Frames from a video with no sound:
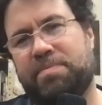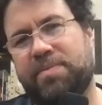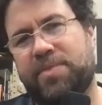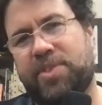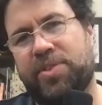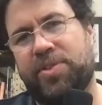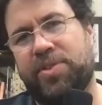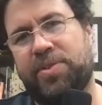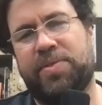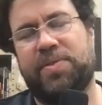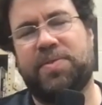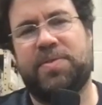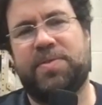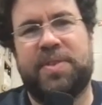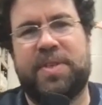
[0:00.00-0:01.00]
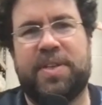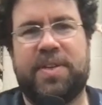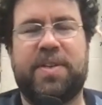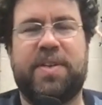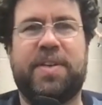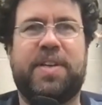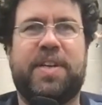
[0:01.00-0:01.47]
So
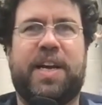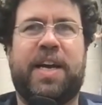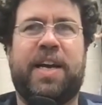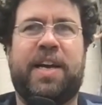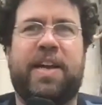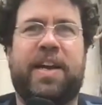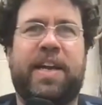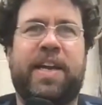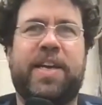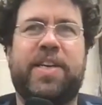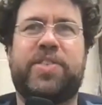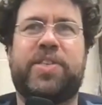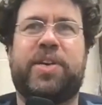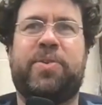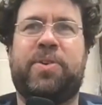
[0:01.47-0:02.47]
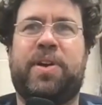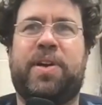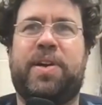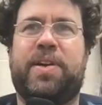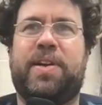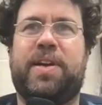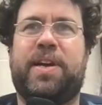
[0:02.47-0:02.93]
I guess
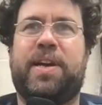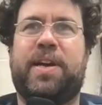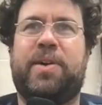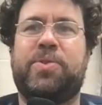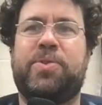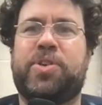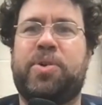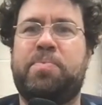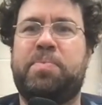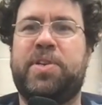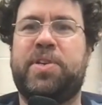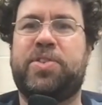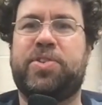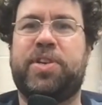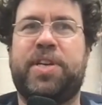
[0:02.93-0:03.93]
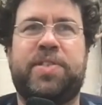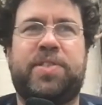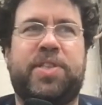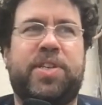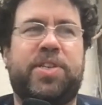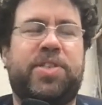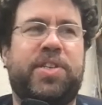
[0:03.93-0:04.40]
I was hoping to
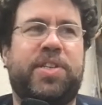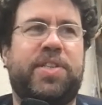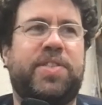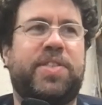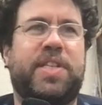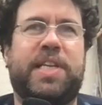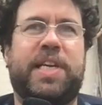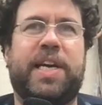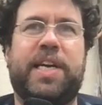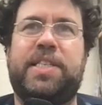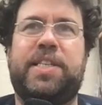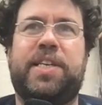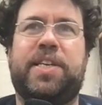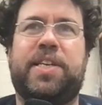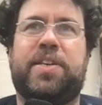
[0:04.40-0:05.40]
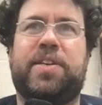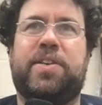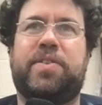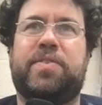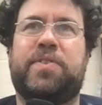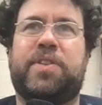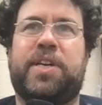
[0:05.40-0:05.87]
transition into the idea
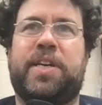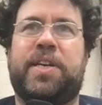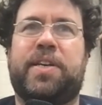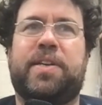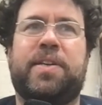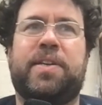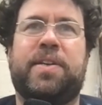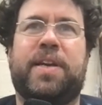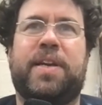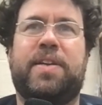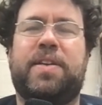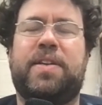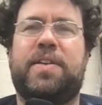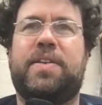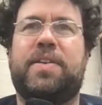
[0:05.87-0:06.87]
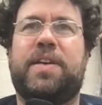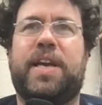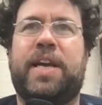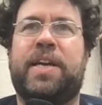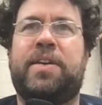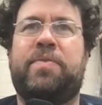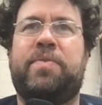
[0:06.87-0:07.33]
of like
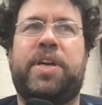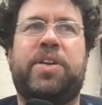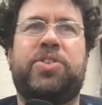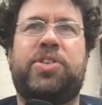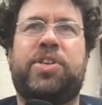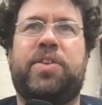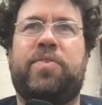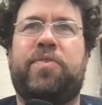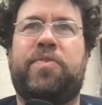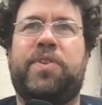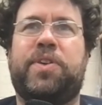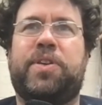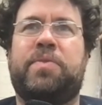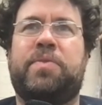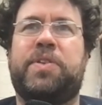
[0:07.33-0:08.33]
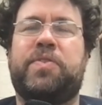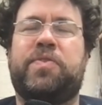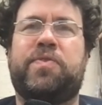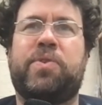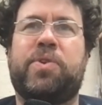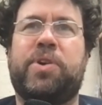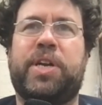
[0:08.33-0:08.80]
animation and film and
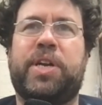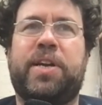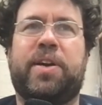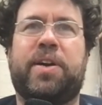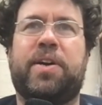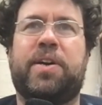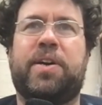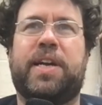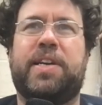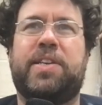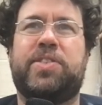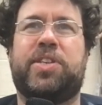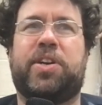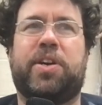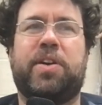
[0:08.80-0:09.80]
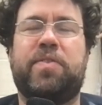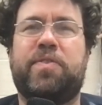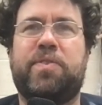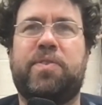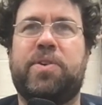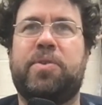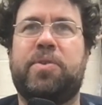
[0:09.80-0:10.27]
4D art as an art
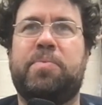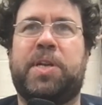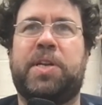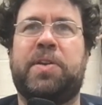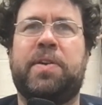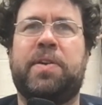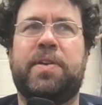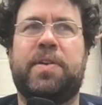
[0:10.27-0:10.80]
form and